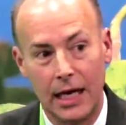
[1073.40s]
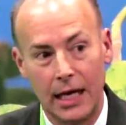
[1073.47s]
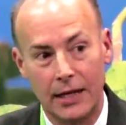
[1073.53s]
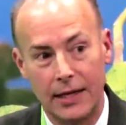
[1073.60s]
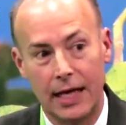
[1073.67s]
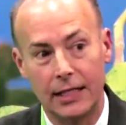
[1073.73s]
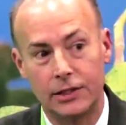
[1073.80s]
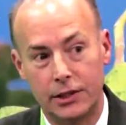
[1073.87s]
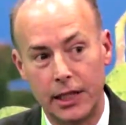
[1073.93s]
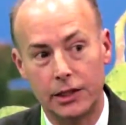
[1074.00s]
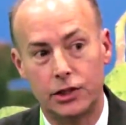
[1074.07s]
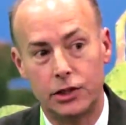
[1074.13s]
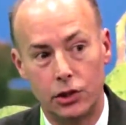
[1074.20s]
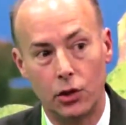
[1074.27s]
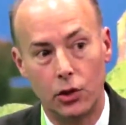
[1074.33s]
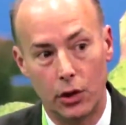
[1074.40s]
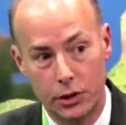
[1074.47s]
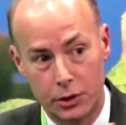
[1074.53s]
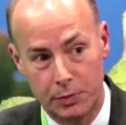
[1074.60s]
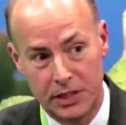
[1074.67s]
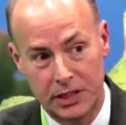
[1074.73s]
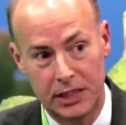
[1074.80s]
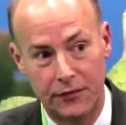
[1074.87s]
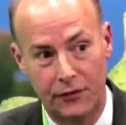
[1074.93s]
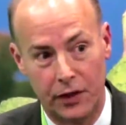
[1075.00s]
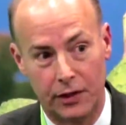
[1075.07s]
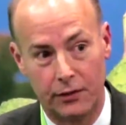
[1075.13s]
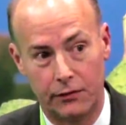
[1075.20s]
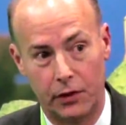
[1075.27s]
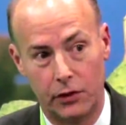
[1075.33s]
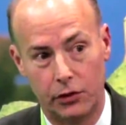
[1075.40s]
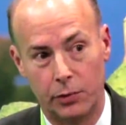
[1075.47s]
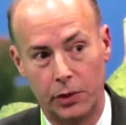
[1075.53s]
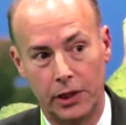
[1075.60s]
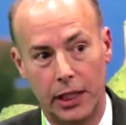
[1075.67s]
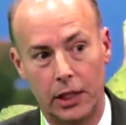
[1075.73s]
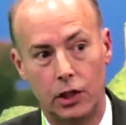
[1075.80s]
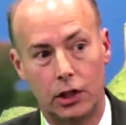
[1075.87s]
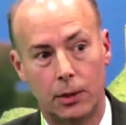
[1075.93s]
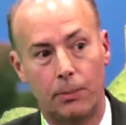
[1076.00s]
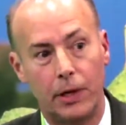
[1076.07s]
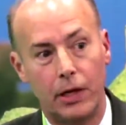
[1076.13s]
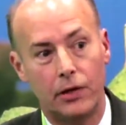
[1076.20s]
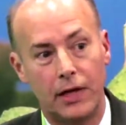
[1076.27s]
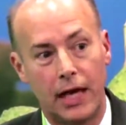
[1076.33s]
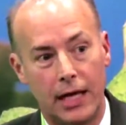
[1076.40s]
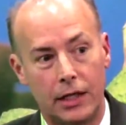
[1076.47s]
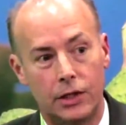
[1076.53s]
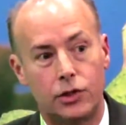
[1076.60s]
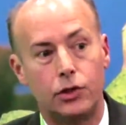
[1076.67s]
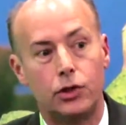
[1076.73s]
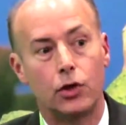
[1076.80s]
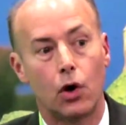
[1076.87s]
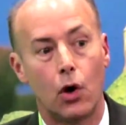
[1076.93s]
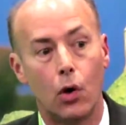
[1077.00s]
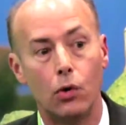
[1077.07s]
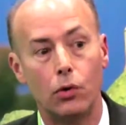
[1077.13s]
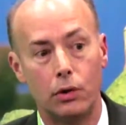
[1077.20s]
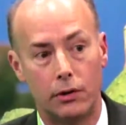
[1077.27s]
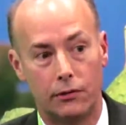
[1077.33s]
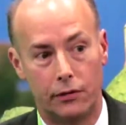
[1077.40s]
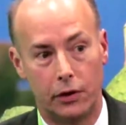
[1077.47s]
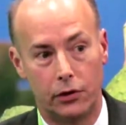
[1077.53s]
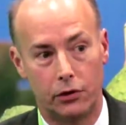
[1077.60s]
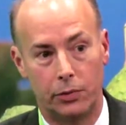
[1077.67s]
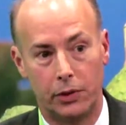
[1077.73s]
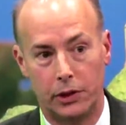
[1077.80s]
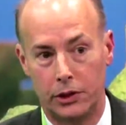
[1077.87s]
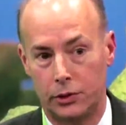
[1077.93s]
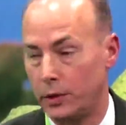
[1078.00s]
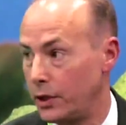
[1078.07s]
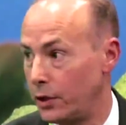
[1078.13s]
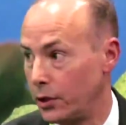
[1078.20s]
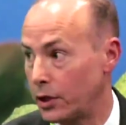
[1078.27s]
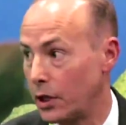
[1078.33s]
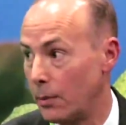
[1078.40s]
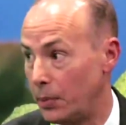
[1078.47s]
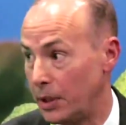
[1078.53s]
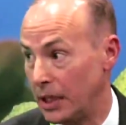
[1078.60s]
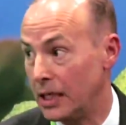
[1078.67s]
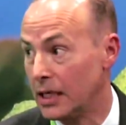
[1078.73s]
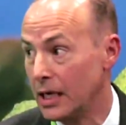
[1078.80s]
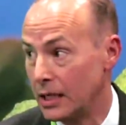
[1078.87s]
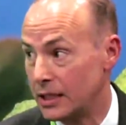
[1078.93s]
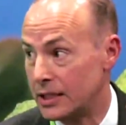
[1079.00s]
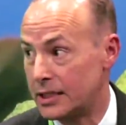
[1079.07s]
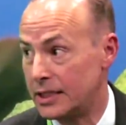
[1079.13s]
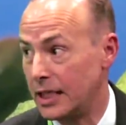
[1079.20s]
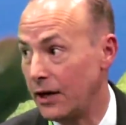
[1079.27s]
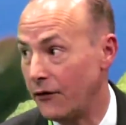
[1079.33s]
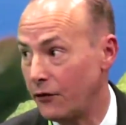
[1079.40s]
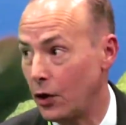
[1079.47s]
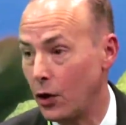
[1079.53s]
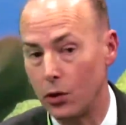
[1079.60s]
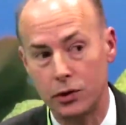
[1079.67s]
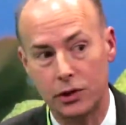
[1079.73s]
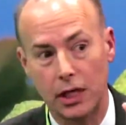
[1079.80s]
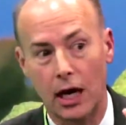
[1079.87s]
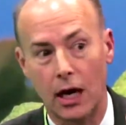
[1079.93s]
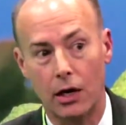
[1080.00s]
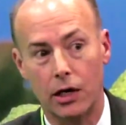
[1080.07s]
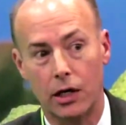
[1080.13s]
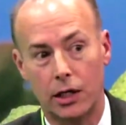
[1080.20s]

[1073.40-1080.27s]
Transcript: And that's your specific vulnerability, and you compare that to your own vulnerabilities within your company. CFOs are